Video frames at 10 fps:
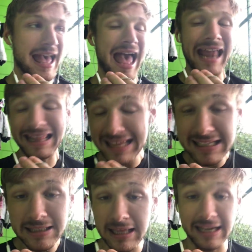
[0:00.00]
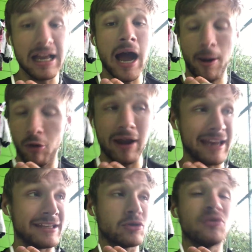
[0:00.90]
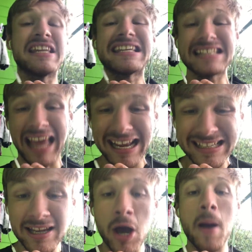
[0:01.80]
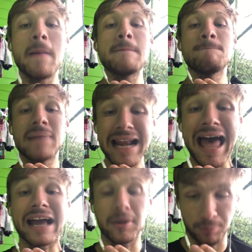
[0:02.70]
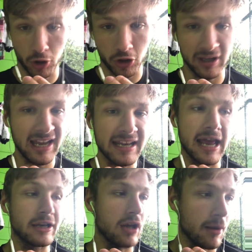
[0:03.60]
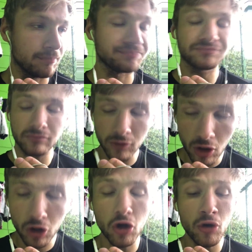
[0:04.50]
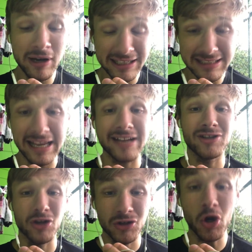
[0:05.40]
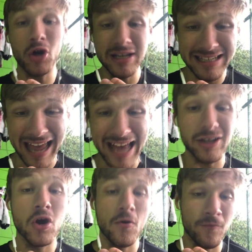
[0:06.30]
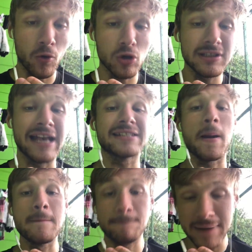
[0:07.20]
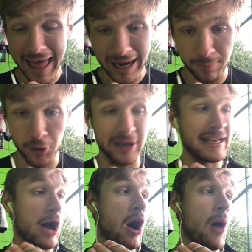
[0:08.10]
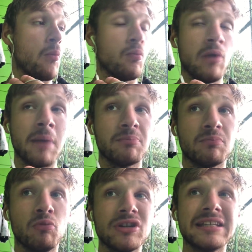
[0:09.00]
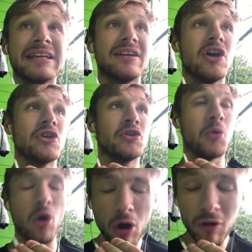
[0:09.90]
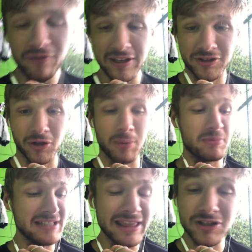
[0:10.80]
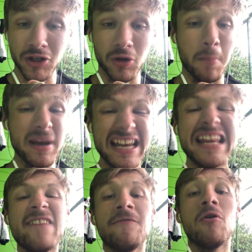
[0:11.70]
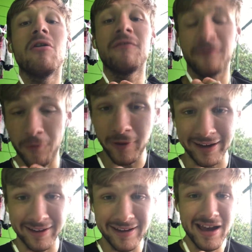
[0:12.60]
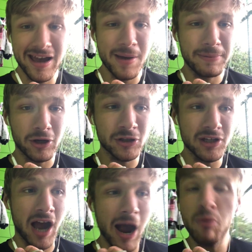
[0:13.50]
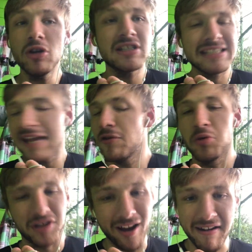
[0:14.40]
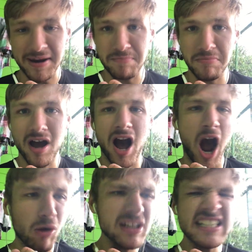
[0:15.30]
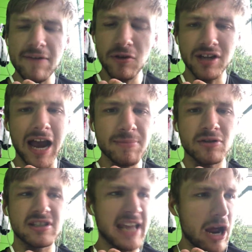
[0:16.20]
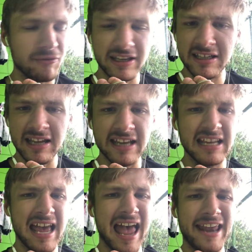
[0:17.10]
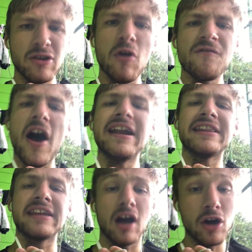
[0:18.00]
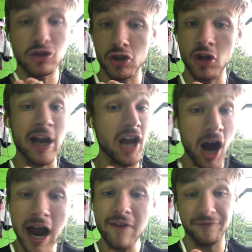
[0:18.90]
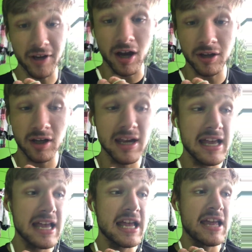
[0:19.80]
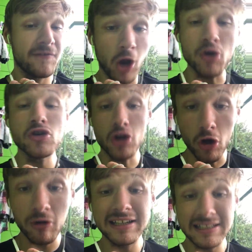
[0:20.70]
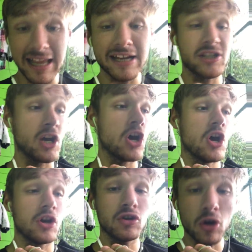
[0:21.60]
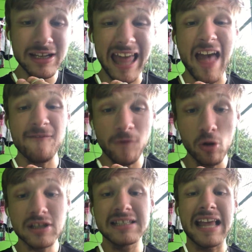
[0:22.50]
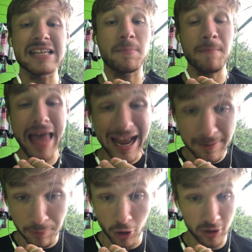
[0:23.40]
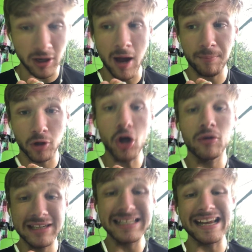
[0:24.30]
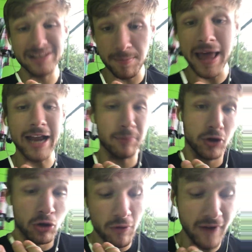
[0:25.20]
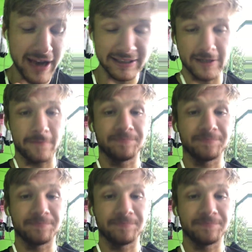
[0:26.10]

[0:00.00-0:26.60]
And this thing I created is called the Dyslexia Black Book. You can get it at conqueringdyslexia.net/black book. Now, I'm wanting to offer this to you and present this to you completely for free because I want to save you time. I want to save you time, so scouring the internet and not finding the answers like I've done. If you go to conqueringdyslexia.net/black book, Conquering Dyslexia Black Book, you'll find it.